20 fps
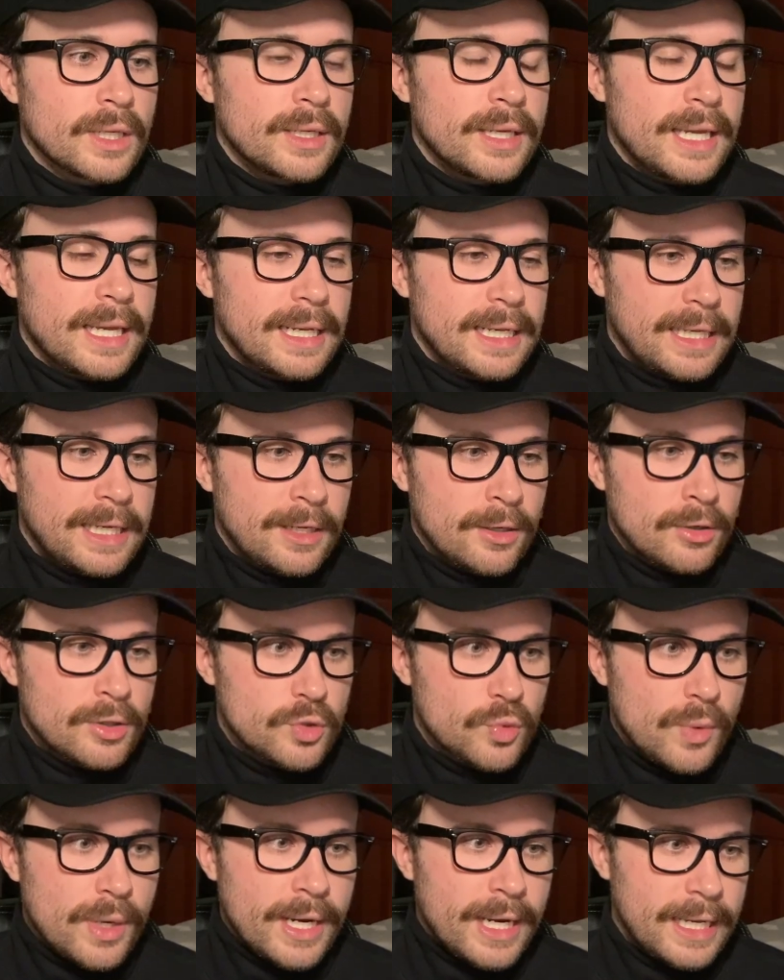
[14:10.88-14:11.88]
and here
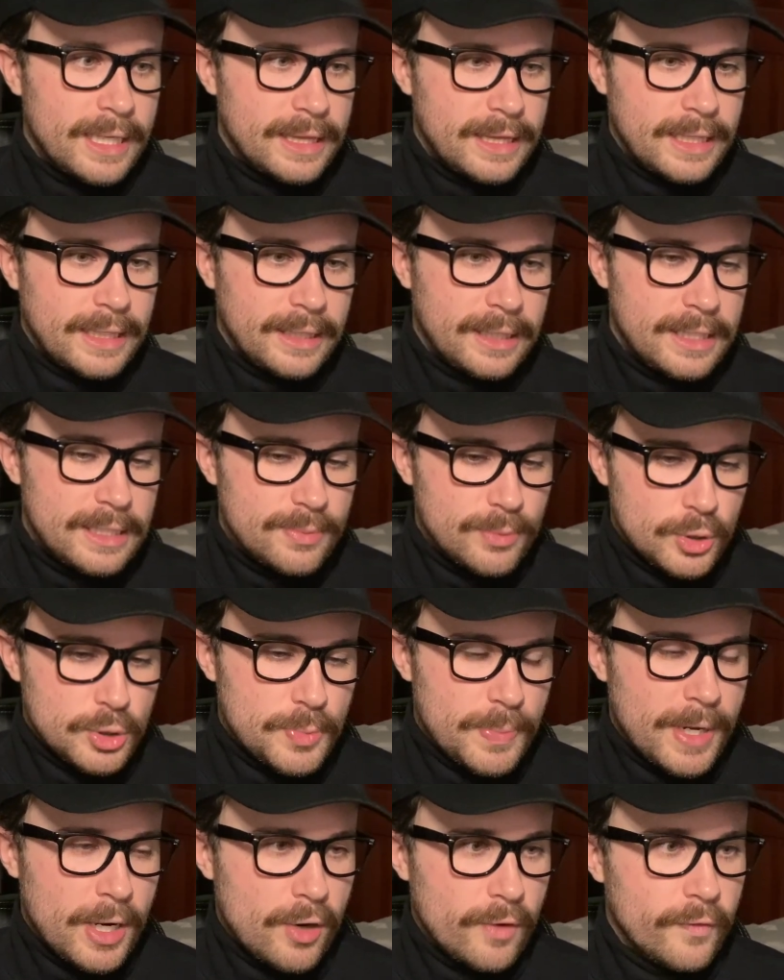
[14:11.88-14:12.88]
is why I think he's
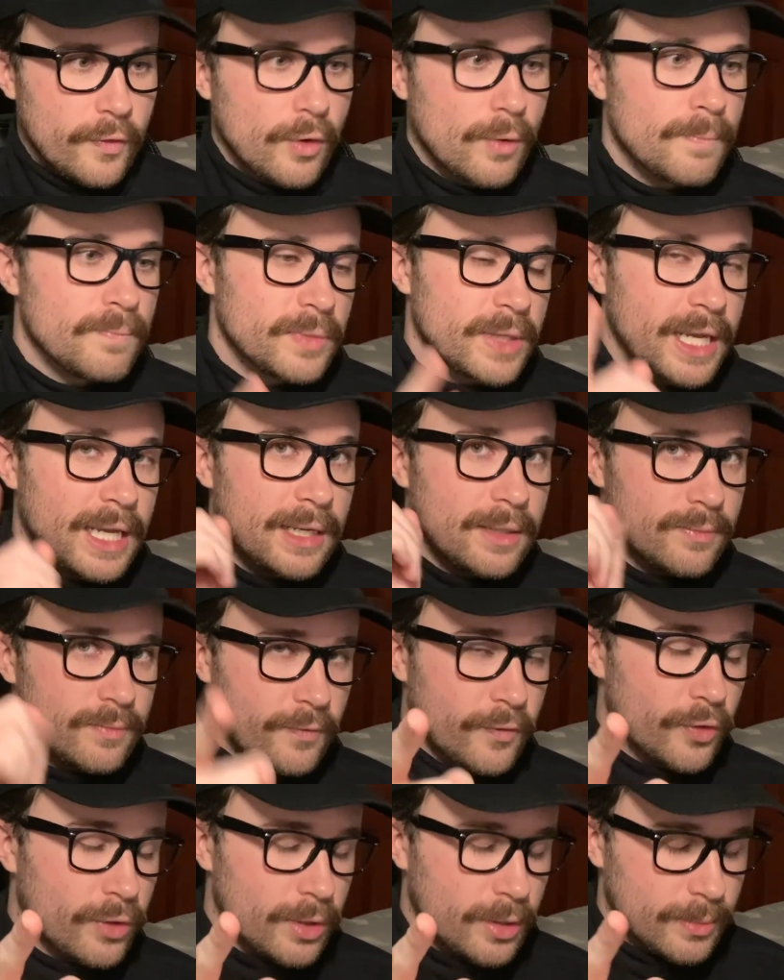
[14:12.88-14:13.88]
most powerful. And
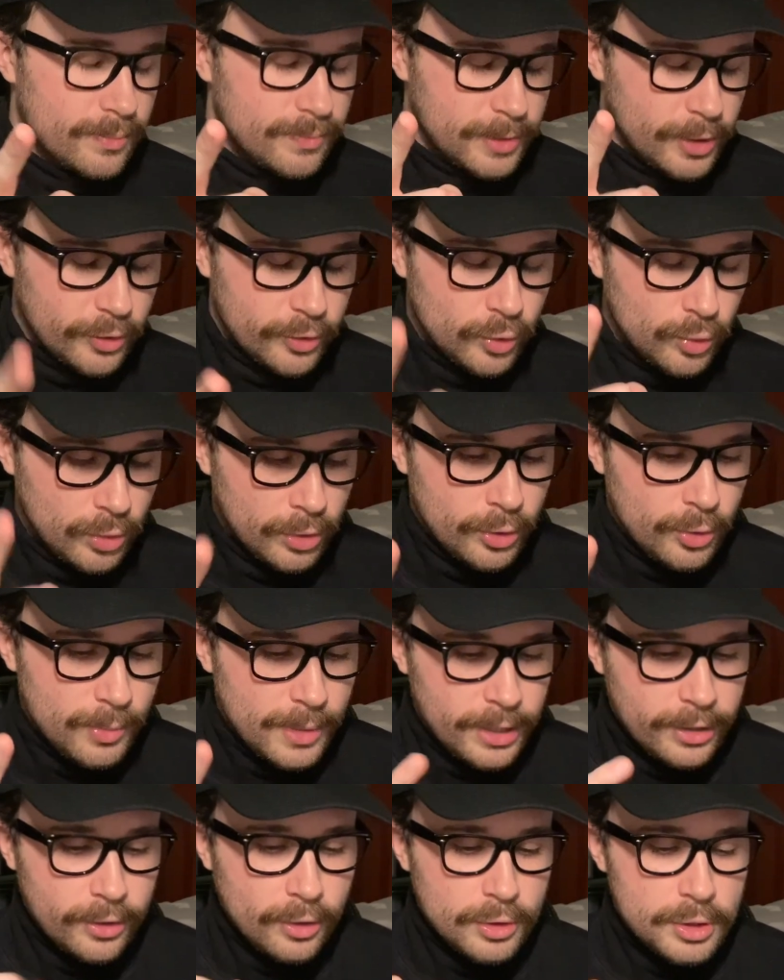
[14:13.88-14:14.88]
for the Cthulhu
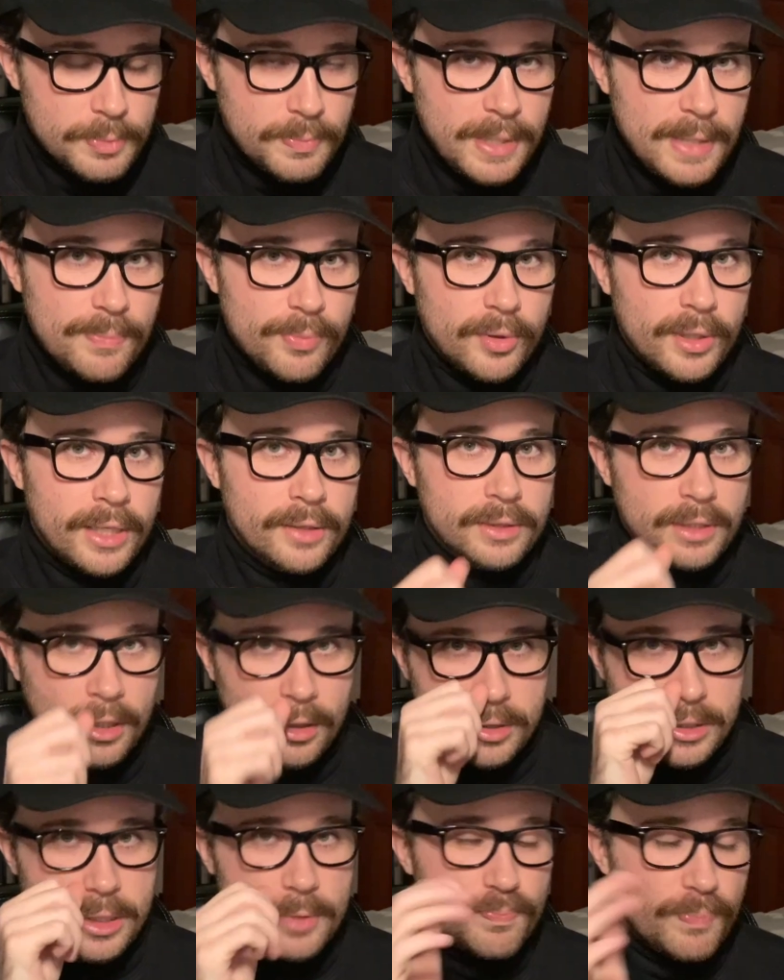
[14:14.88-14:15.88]
mythos people out there,
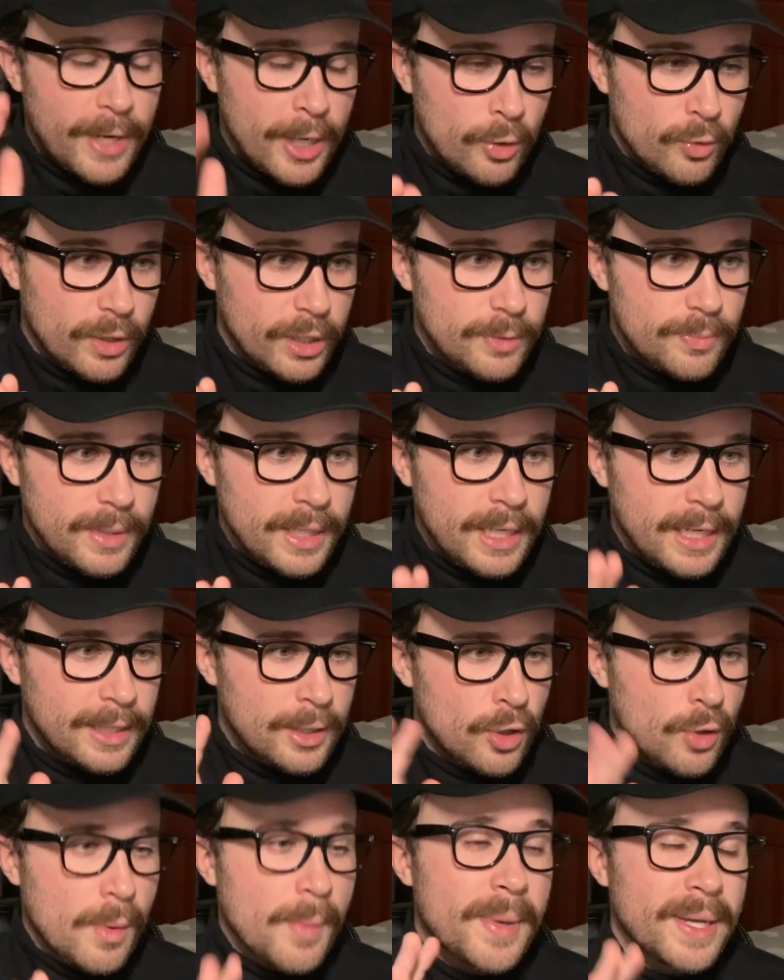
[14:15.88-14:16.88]
just bear with me. I
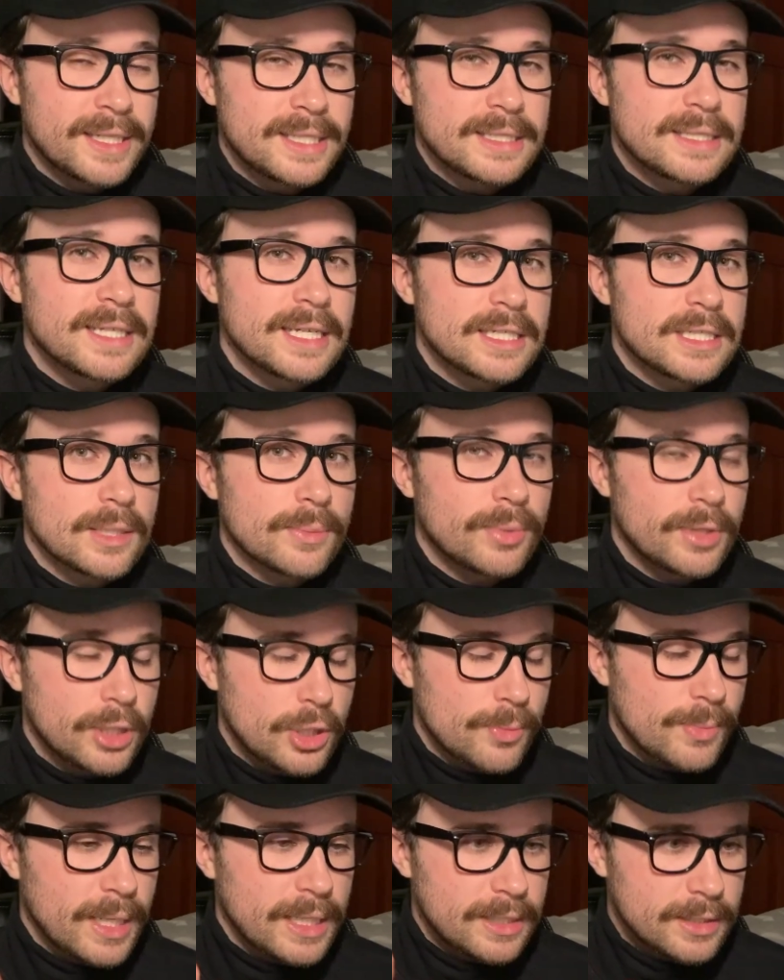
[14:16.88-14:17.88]
know I'm about to say something
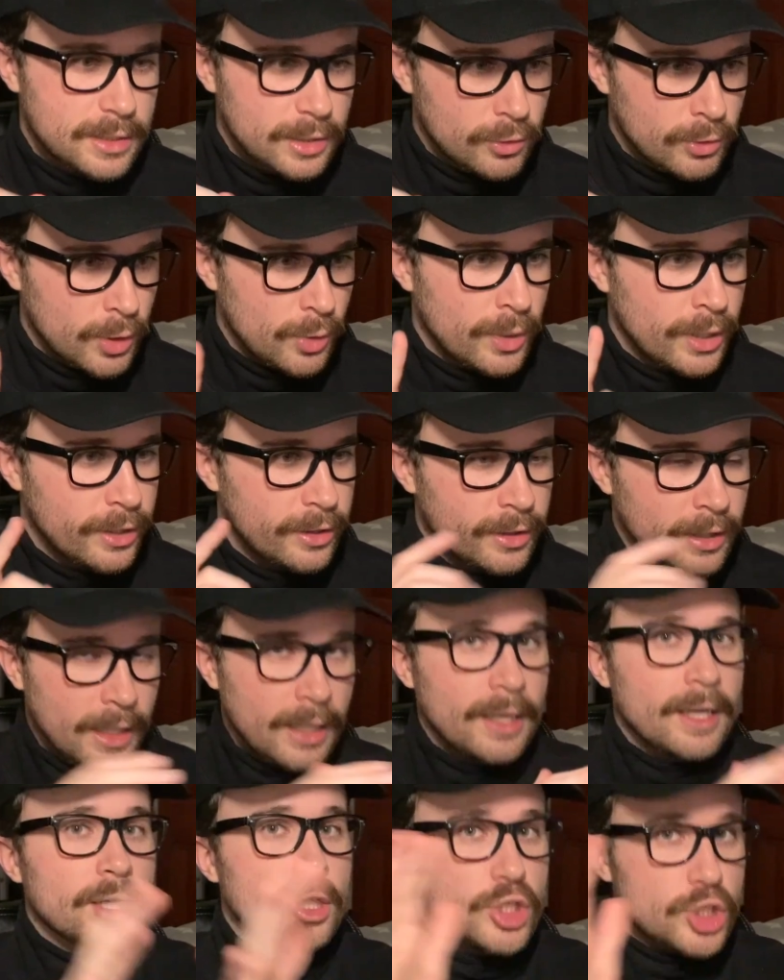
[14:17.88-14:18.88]
you may disagree with.
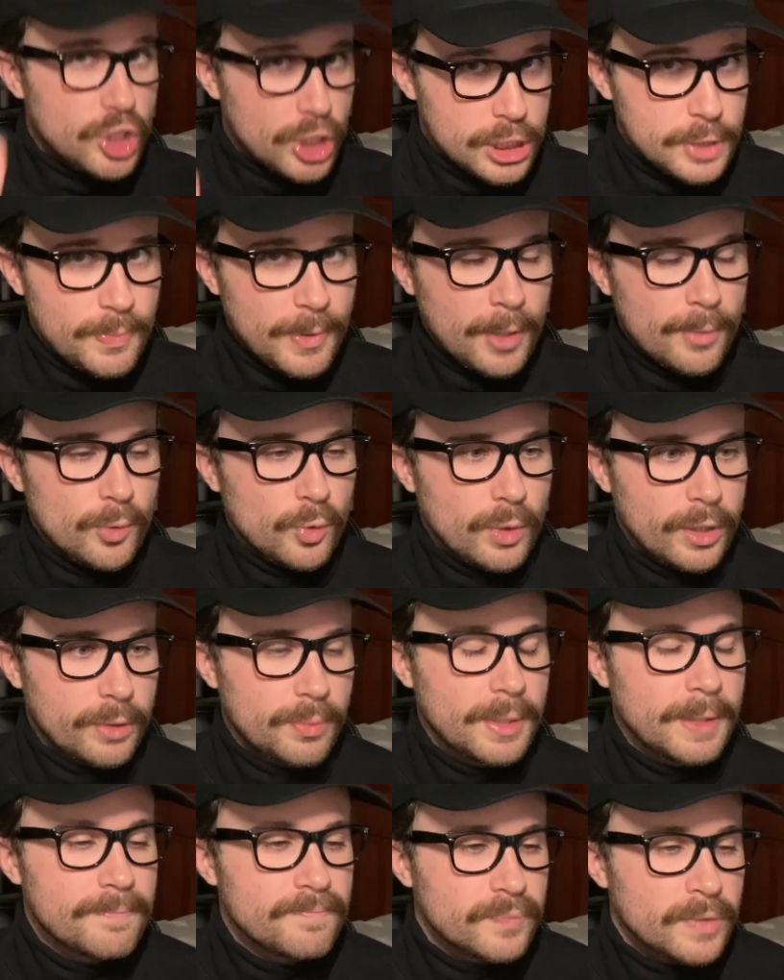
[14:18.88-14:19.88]
Just bear with
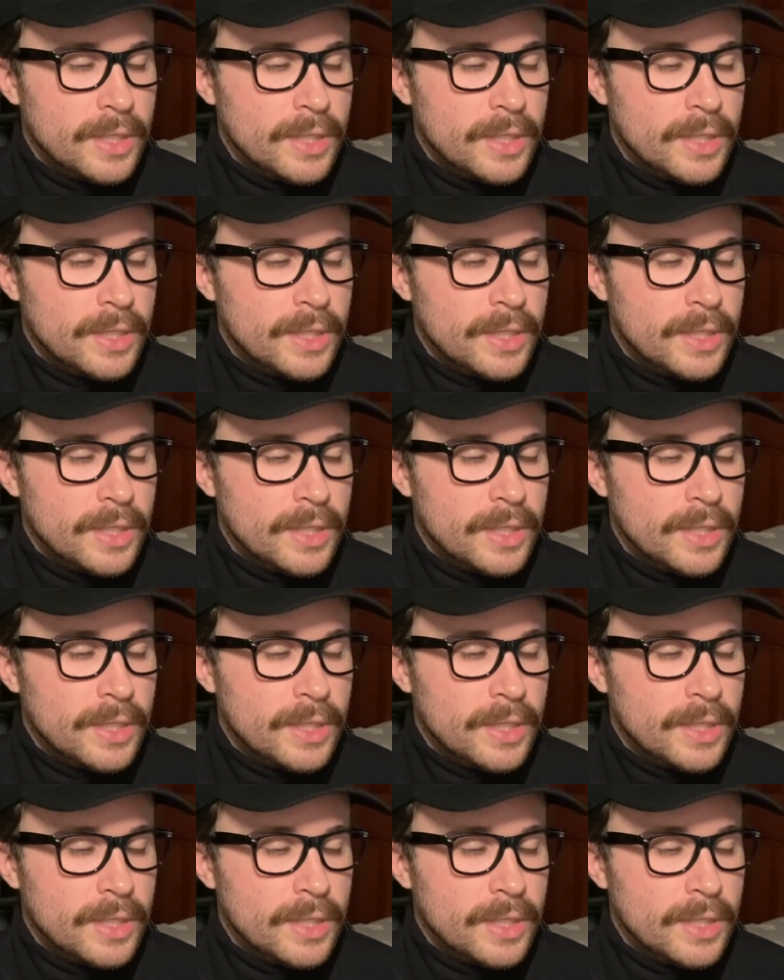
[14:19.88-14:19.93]
me.